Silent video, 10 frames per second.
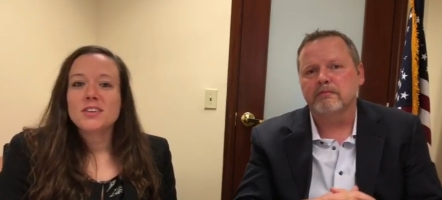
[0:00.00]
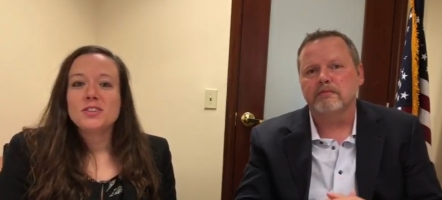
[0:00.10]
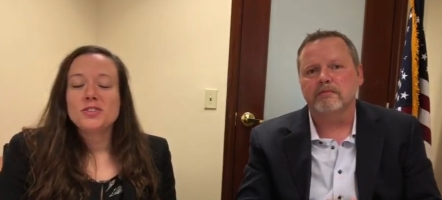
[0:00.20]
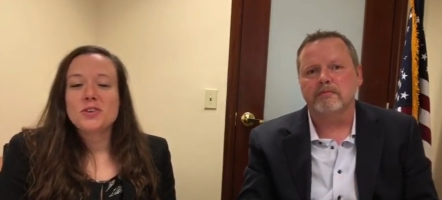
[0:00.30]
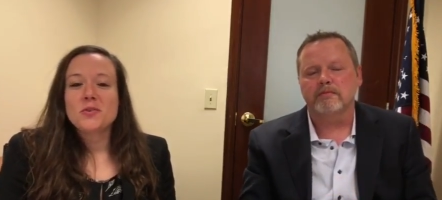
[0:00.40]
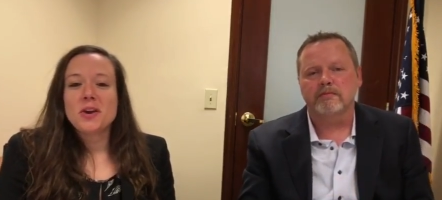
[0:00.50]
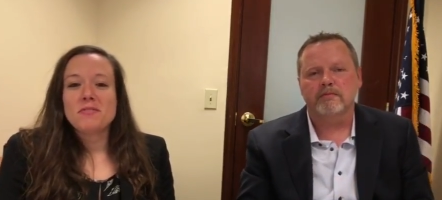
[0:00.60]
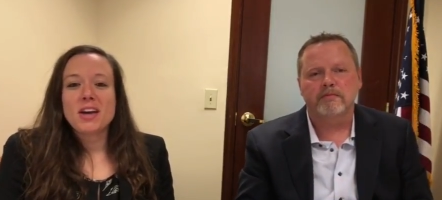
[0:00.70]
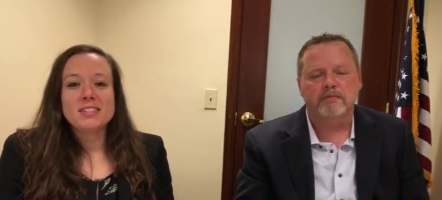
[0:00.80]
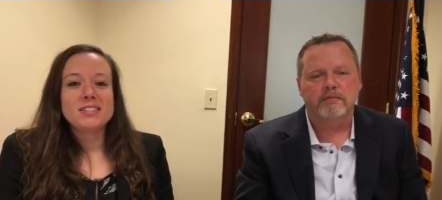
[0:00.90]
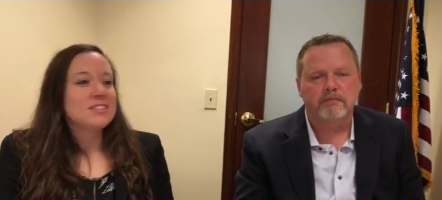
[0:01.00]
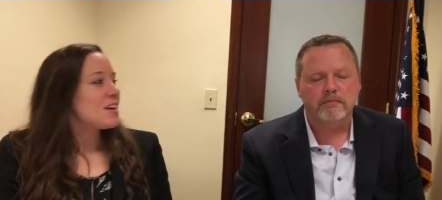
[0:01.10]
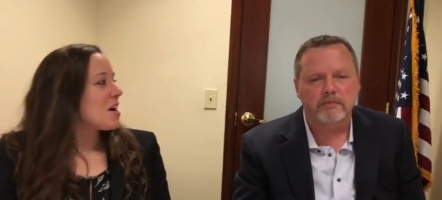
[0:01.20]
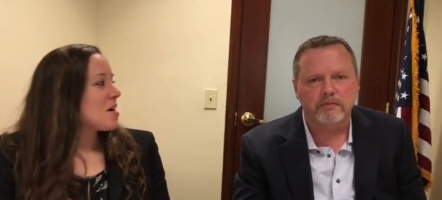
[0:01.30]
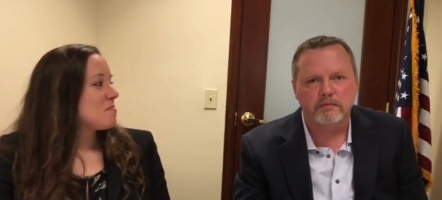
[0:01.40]
Speaker 1: So if that's
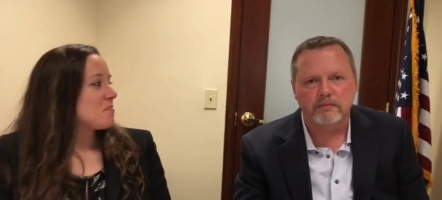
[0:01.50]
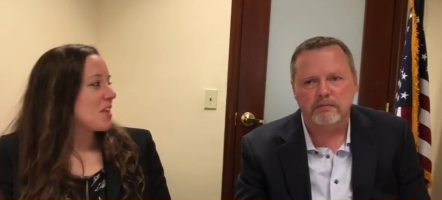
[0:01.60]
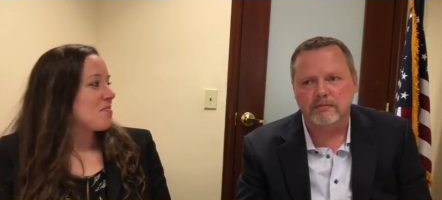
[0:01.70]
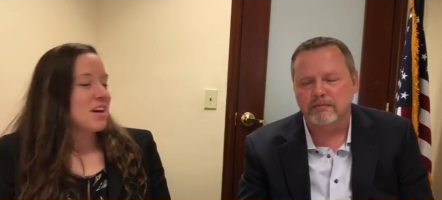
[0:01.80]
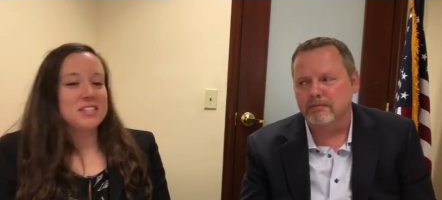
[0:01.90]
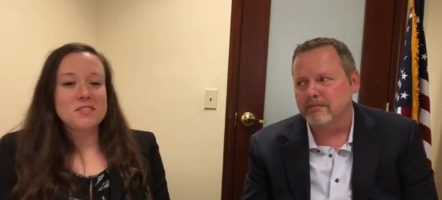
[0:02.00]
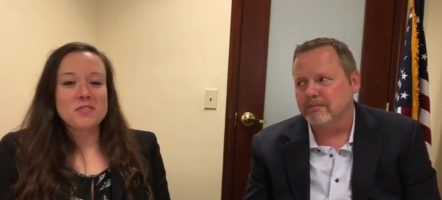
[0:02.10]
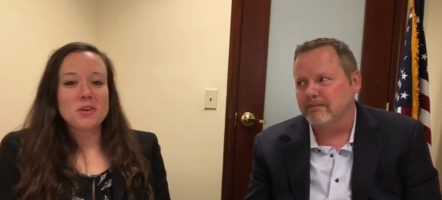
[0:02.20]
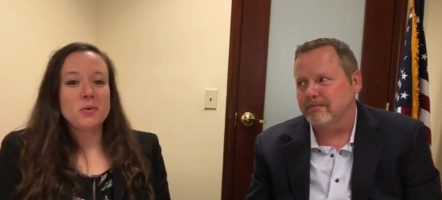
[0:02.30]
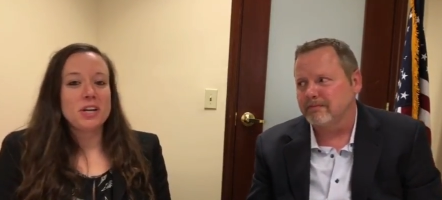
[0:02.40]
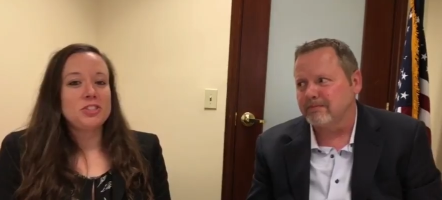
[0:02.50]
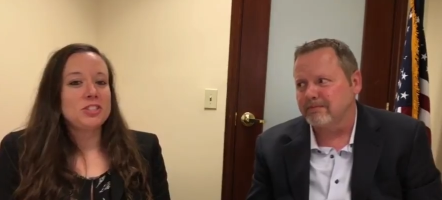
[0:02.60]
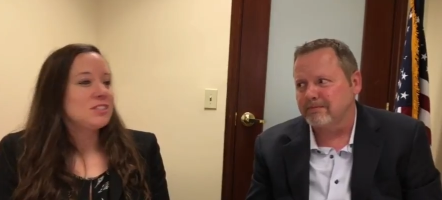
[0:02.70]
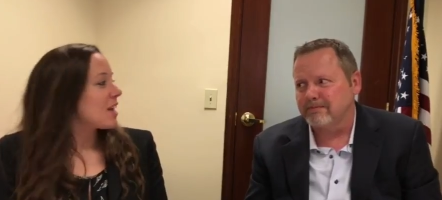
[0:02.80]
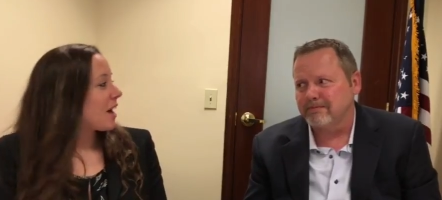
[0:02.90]
um, if that's it for the
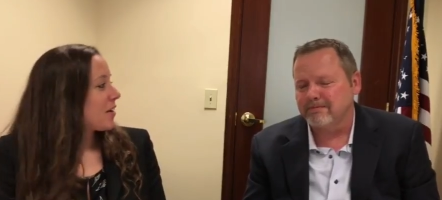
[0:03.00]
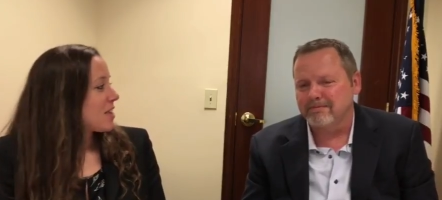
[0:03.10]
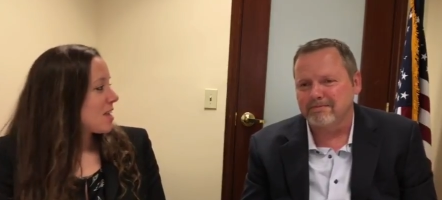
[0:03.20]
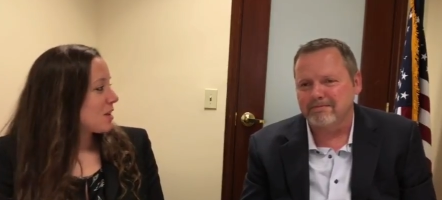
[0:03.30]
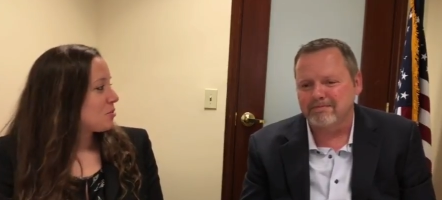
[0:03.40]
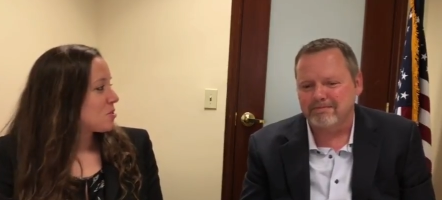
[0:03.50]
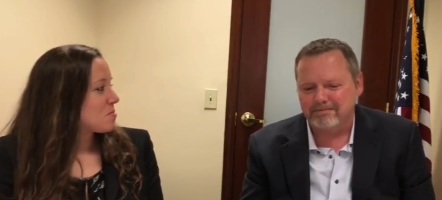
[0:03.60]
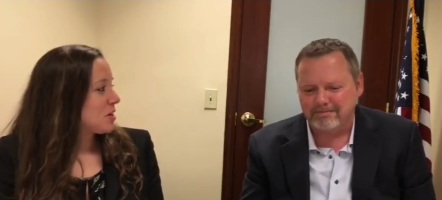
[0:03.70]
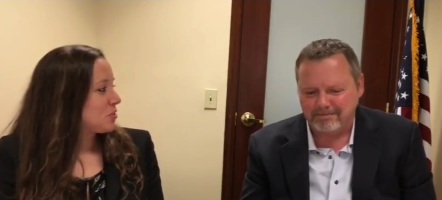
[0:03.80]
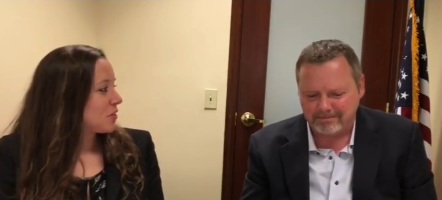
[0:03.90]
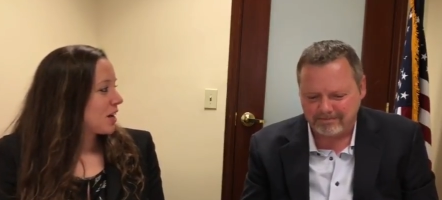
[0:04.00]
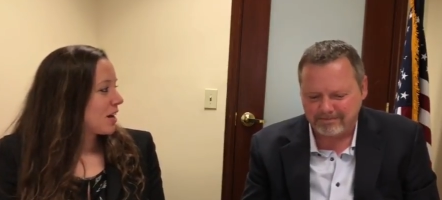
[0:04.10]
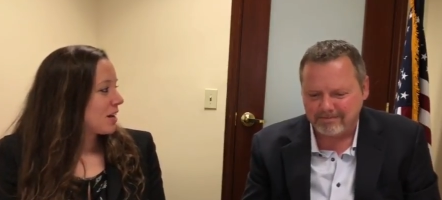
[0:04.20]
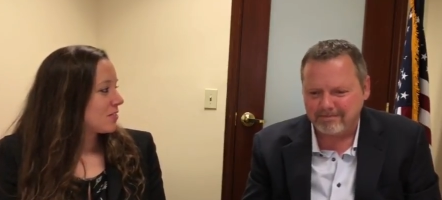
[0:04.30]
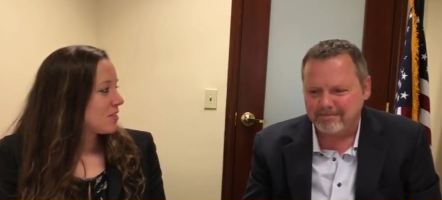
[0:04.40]
questions, Kerry, thank you so much
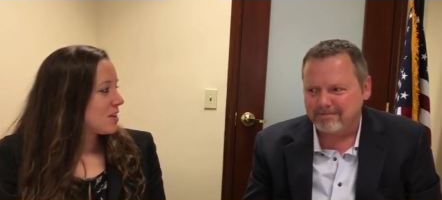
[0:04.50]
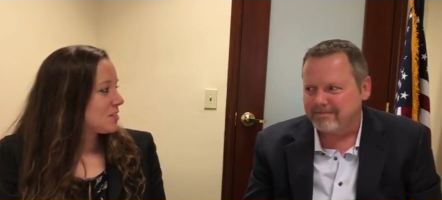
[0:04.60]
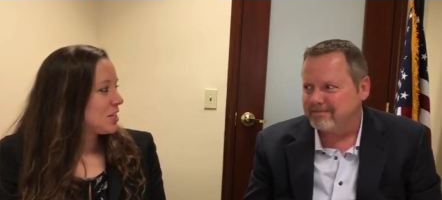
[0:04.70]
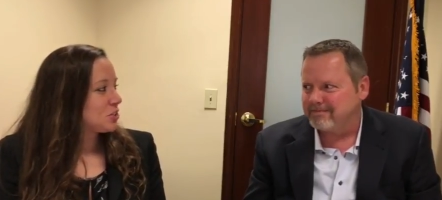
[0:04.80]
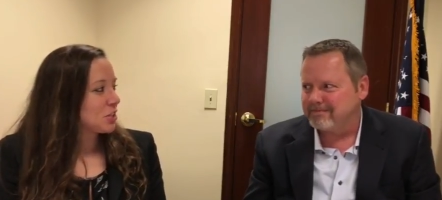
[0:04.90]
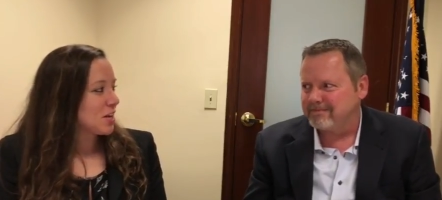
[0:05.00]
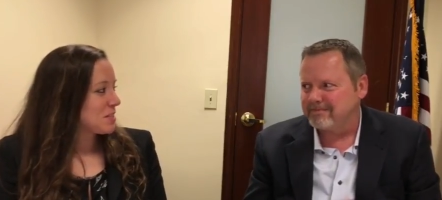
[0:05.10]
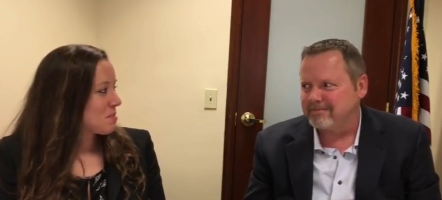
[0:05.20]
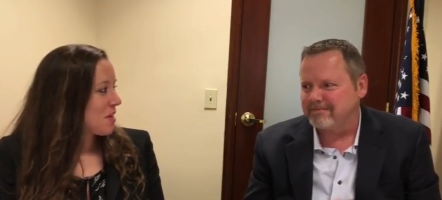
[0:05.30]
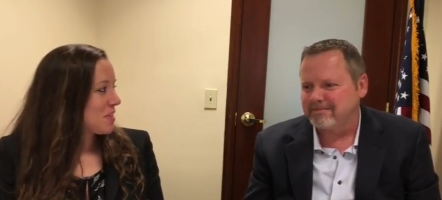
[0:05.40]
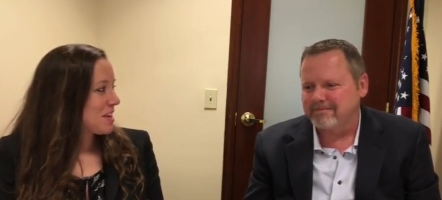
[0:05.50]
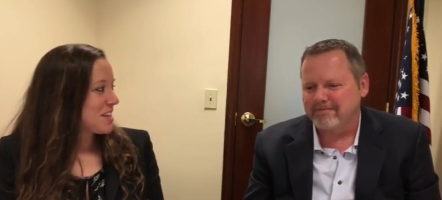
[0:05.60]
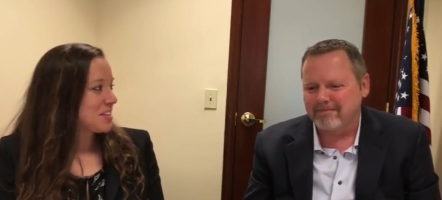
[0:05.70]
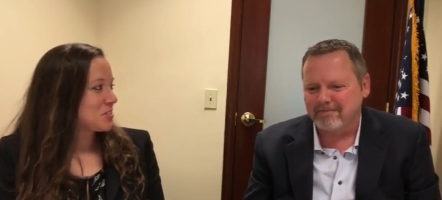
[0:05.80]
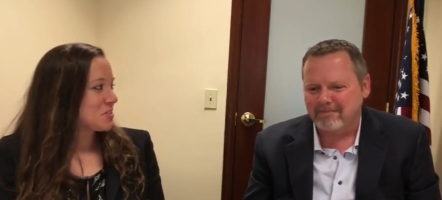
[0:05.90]
for teaching us about the
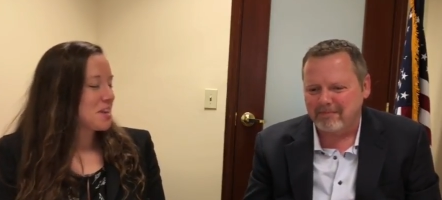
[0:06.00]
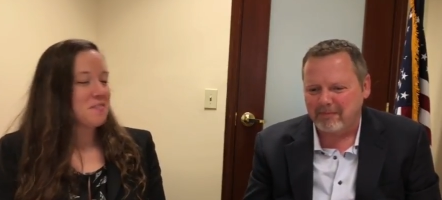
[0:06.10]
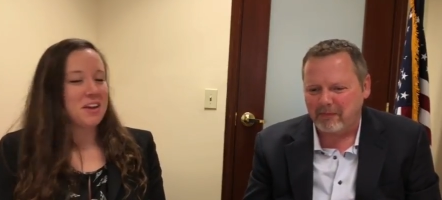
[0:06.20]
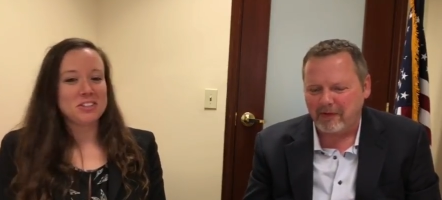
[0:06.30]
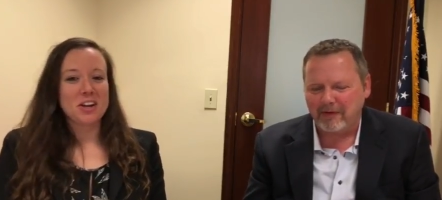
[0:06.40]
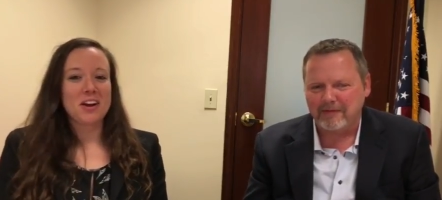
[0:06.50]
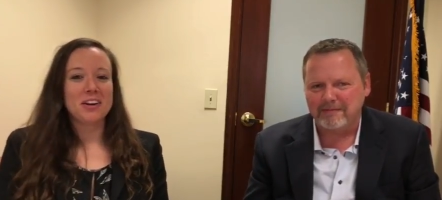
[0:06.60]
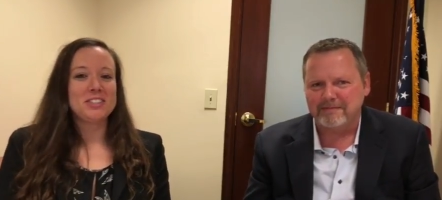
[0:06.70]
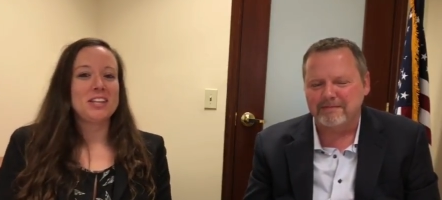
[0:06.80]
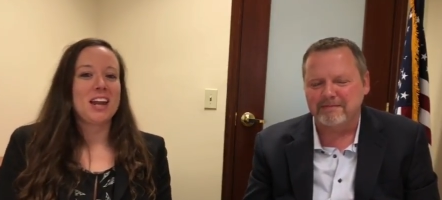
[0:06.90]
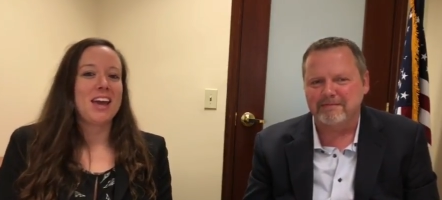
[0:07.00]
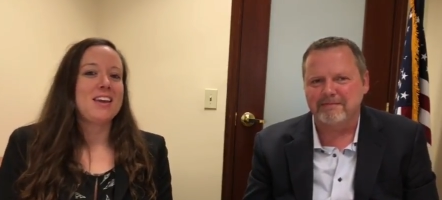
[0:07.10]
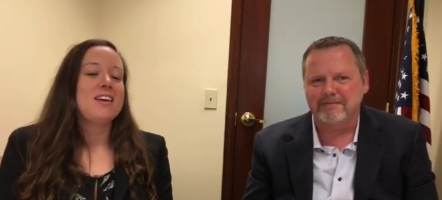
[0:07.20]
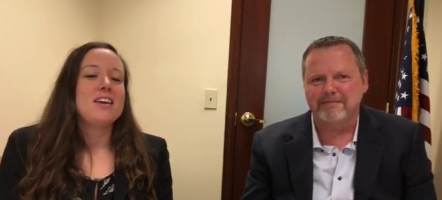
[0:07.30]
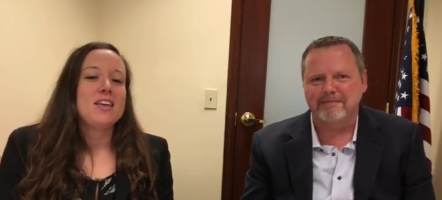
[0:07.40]
history of Agent Orange today.
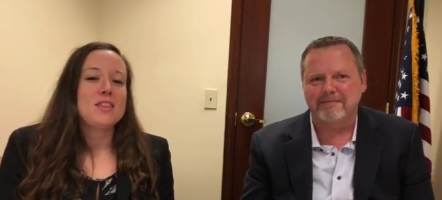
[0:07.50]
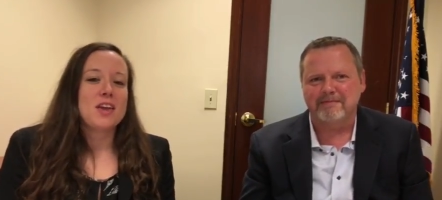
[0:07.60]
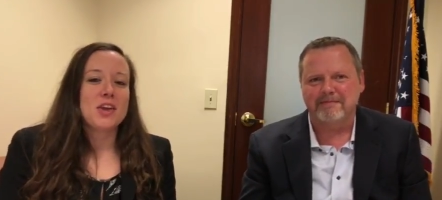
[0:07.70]
Thank